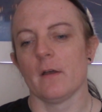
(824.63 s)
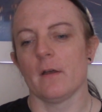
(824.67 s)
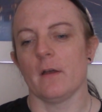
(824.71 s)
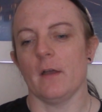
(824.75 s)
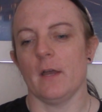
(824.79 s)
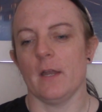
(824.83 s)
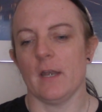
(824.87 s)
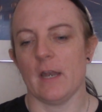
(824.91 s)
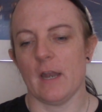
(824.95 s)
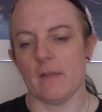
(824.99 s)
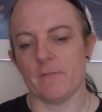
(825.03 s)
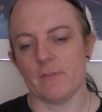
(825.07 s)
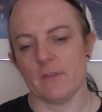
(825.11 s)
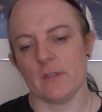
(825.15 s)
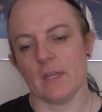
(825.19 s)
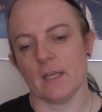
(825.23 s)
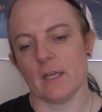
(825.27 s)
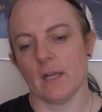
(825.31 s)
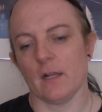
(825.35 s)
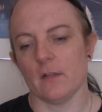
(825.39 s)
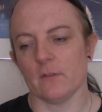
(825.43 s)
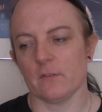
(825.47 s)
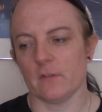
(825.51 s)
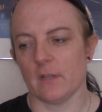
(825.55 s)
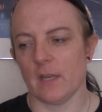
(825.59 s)
and everything
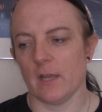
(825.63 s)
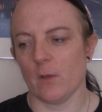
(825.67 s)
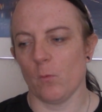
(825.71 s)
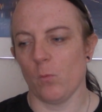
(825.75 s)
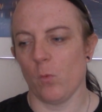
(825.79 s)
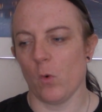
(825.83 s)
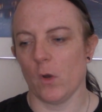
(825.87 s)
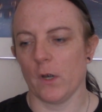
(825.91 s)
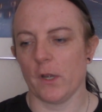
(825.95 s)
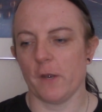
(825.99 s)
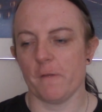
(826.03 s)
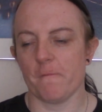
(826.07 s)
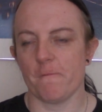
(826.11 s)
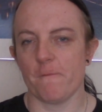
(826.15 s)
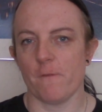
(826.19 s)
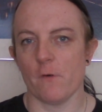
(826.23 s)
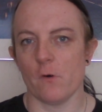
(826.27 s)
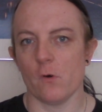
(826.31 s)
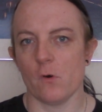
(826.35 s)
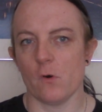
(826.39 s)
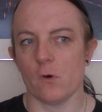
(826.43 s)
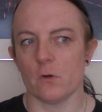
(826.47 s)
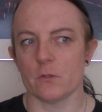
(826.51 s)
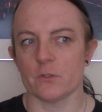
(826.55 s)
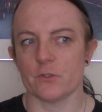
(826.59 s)
else, are like 1 in
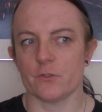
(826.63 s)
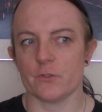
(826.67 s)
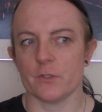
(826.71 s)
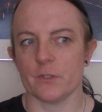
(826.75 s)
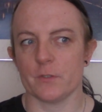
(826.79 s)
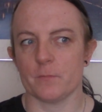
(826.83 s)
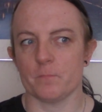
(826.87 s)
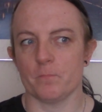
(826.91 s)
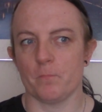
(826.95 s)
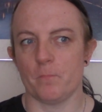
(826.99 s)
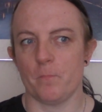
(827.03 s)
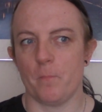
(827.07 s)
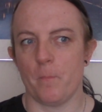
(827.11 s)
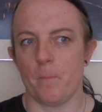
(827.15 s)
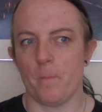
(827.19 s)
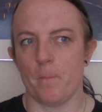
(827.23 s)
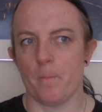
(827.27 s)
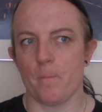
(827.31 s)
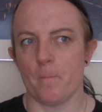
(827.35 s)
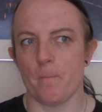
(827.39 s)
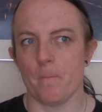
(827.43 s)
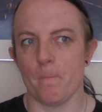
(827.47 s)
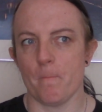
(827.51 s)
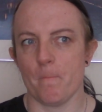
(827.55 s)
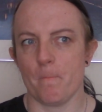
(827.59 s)
400
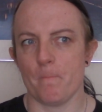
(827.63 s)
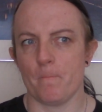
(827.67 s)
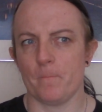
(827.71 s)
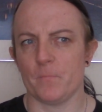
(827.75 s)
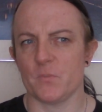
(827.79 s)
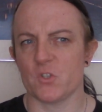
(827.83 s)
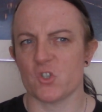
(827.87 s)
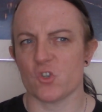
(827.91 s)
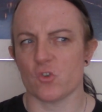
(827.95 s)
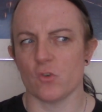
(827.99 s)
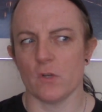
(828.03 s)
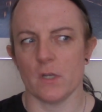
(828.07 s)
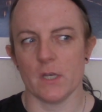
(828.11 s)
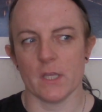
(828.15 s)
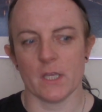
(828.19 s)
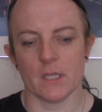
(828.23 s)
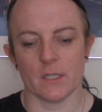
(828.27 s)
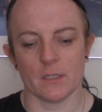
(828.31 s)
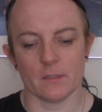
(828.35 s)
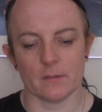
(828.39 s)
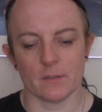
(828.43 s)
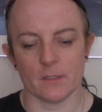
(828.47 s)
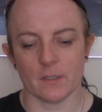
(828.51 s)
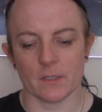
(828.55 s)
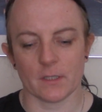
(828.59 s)
trillion, I
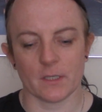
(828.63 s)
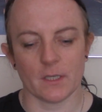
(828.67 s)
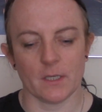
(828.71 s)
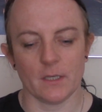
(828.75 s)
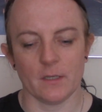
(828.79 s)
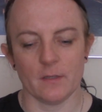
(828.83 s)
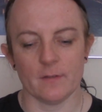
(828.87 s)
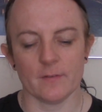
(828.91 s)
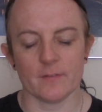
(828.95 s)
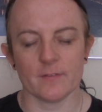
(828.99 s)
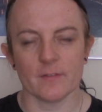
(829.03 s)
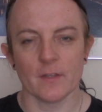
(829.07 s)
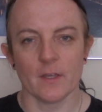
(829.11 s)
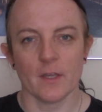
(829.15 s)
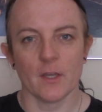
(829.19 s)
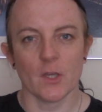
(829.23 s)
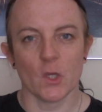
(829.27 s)
think it is.